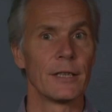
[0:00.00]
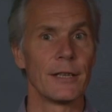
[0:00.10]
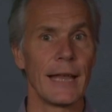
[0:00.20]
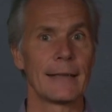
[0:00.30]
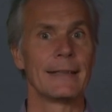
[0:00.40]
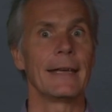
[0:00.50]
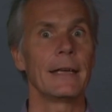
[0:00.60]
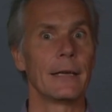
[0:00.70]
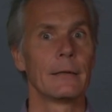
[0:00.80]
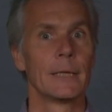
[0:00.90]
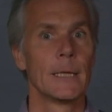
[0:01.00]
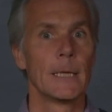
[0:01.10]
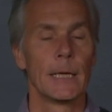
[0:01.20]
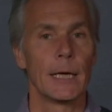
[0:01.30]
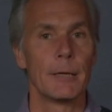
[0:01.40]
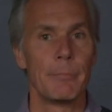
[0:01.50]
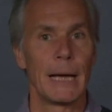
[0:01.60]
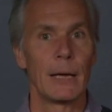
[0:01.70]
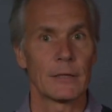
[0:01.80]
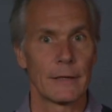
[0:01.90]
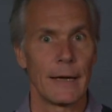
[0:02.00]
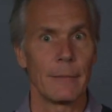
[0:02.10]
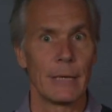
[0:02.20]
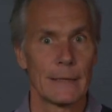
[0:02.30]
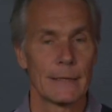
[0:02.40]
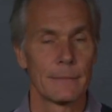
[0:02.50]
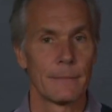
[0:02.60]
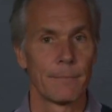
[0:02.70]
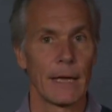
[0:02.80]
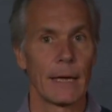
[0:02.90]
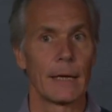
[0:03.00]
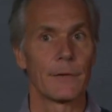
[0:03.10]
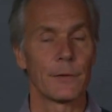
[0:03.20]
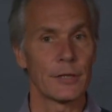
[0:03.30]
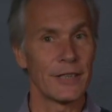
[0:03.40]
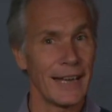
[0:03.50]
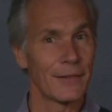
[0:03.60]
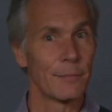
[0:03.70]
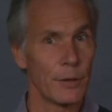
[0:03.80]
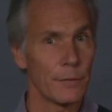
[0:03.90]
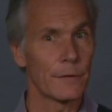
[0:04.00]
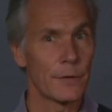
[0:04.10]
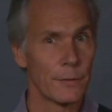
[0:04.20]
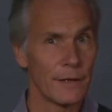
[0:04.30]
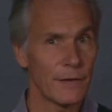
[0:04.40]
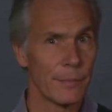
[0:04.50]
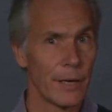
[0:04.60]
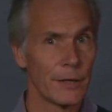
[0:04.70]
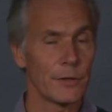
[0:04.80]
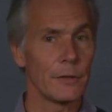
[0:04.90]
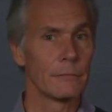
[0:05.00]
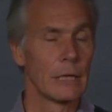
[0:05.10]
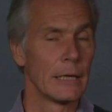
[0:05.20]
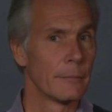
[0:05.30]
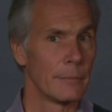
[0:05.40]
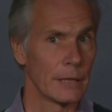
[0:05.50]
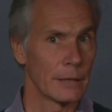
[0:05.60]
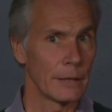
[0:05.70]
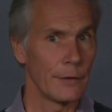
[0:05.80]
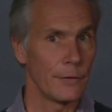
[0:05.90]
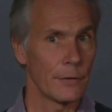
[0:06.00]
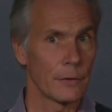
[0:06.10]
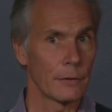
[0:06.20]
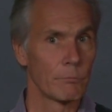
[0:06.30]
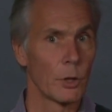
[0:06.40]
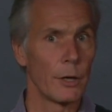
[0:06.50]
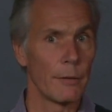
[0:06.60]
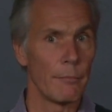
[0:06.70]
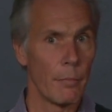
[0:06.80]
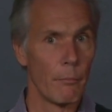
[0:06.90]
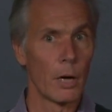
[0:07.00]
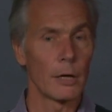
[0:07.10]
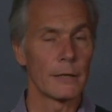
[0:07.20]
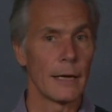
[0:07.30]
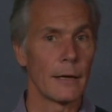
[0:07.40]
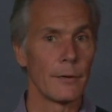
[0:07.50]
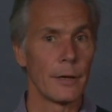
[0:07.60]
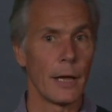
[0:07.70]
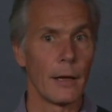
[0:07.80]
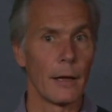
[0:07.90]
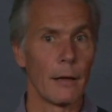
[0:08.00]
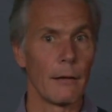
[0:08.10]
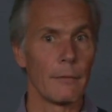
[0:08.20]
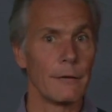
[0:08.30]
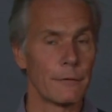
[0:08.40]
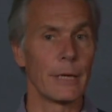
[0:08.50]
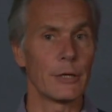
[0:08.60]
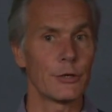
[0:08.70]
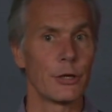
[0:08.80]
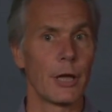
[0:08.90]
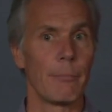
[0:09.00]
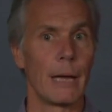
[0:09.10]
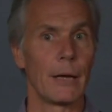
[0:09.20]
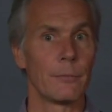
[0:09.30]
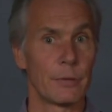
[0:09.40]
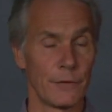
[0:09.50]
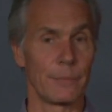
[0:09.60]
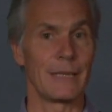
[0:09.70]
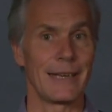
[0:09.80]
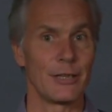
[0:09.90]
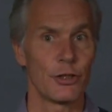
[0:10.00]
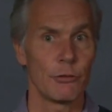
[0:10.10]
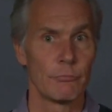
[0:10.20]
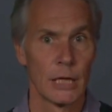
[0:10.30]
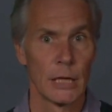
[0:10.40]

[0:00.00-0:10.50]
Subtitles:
collect data about climate. So it connects both to this module, because you're going to mark down information about precipitation,